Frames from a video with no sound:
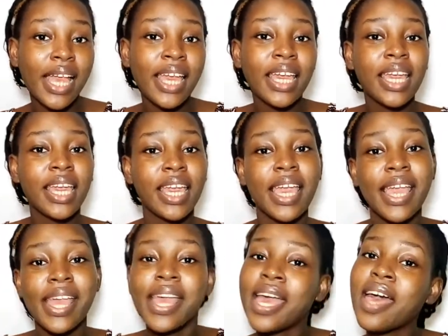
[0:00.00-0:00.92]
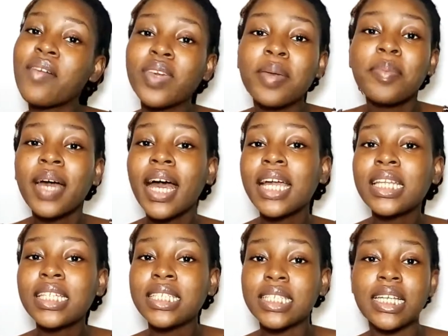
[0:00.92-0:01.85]
Hey,
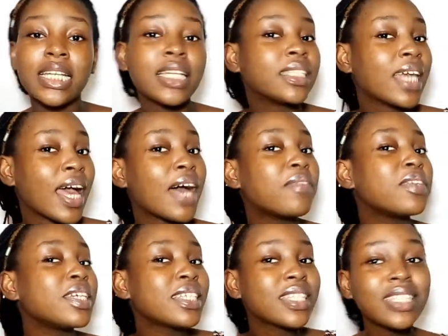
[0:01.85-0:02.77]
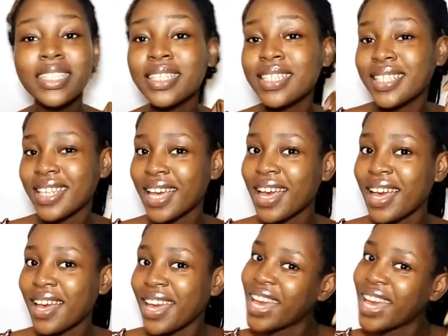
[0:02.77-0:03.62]
everybody just have a good time.